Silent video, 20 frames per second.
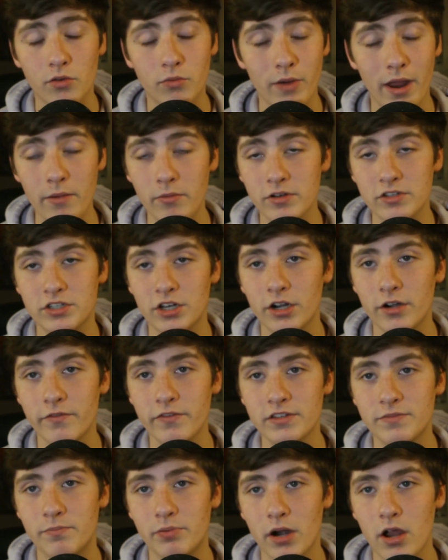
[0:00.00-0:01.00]
Red Reserve
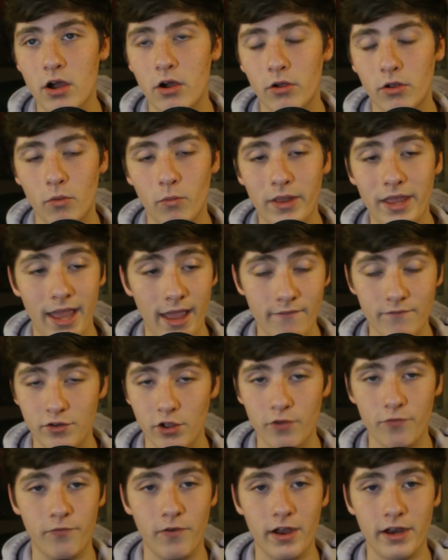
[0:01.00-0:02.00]
is broke. We have
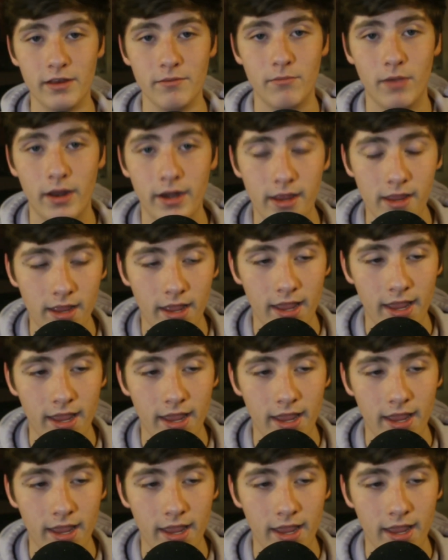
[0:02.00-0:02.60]
no fucking money.